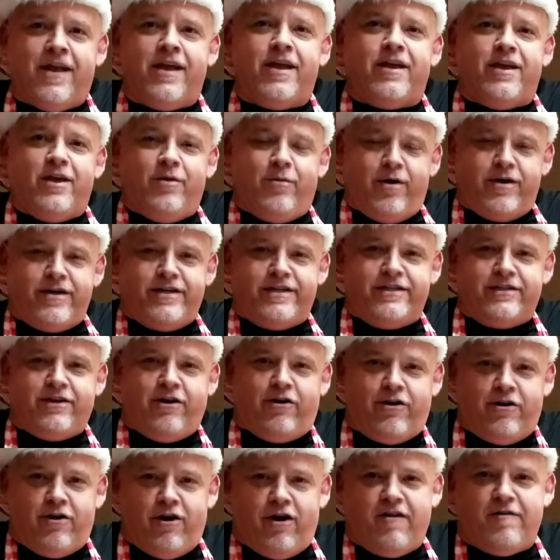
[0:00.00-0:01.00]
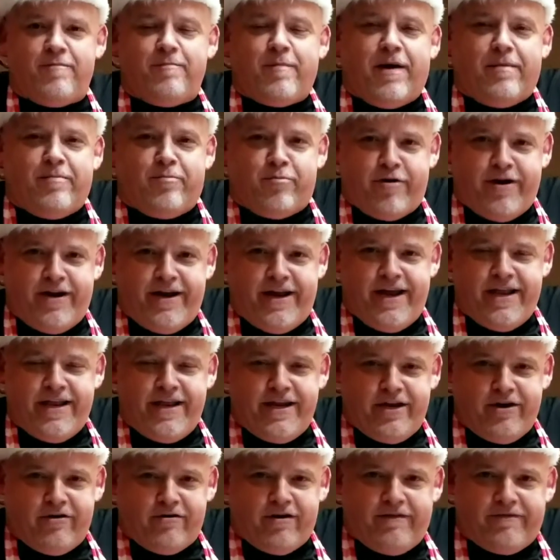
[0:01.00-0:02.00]
You want to start off by
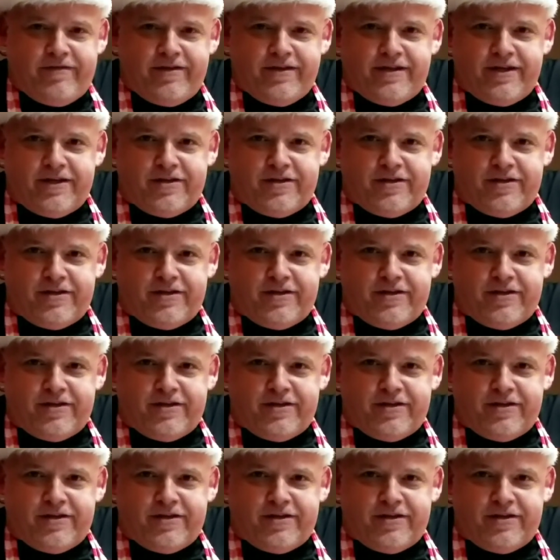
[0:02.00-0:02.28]
preheating your oven to